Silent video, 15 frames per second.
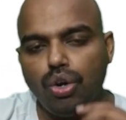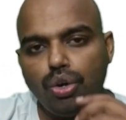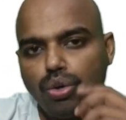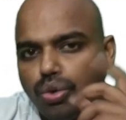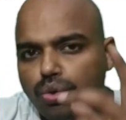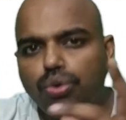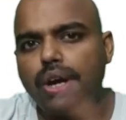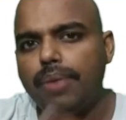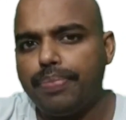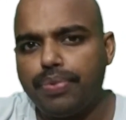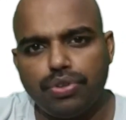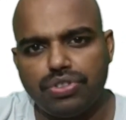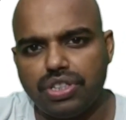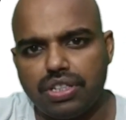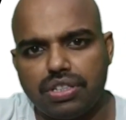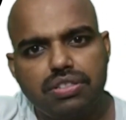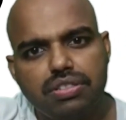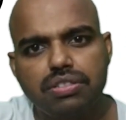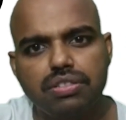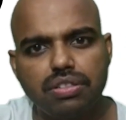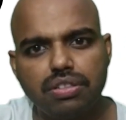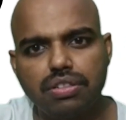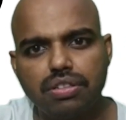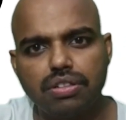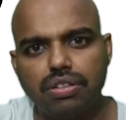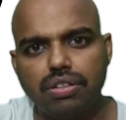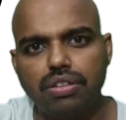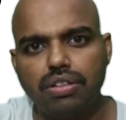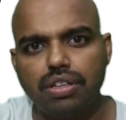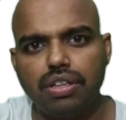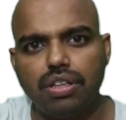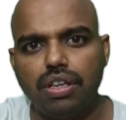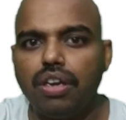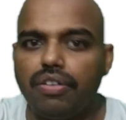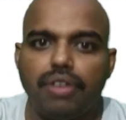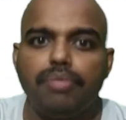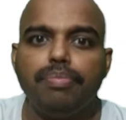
two approaches, even